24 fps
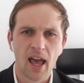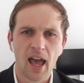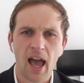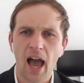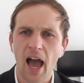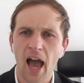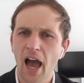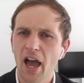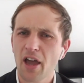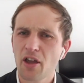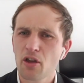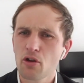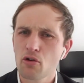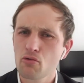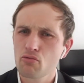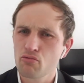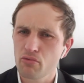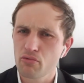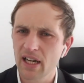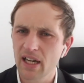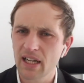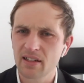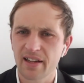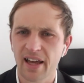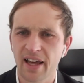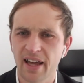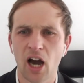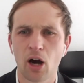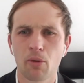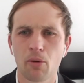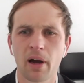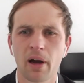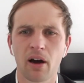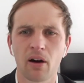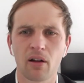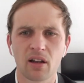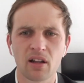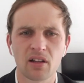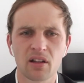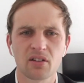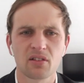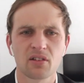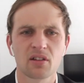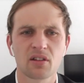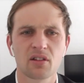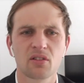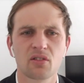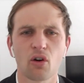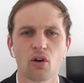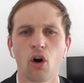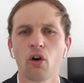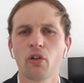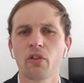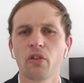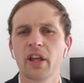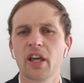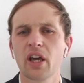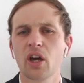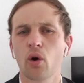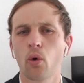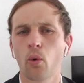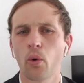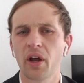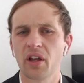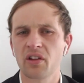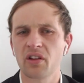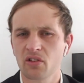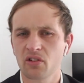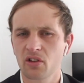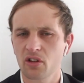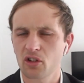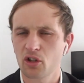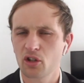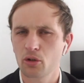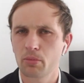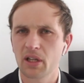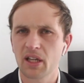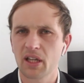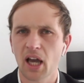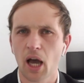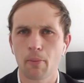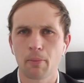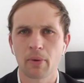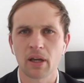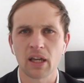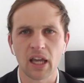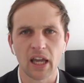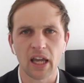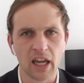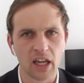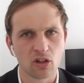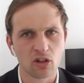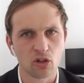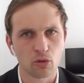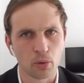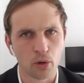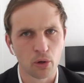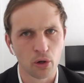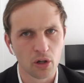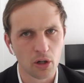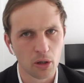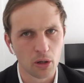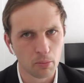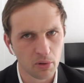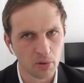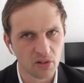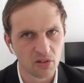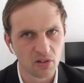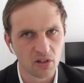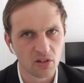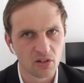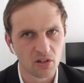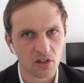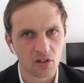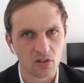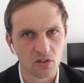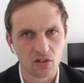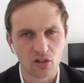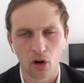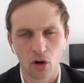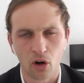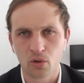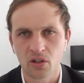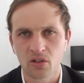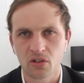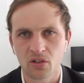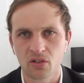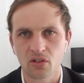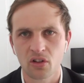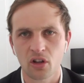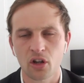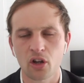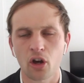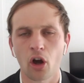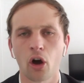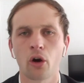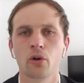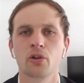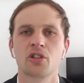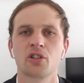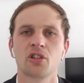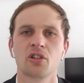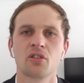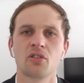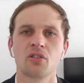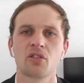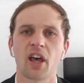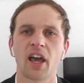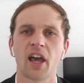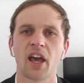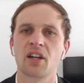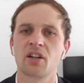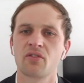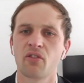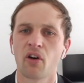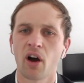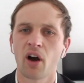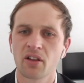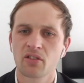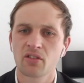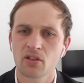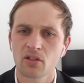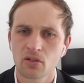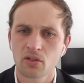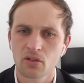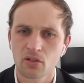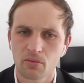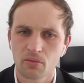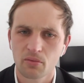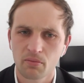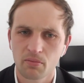are you ready to help our listeners on their quest to becoming expert business consultants, coaches, and advisors?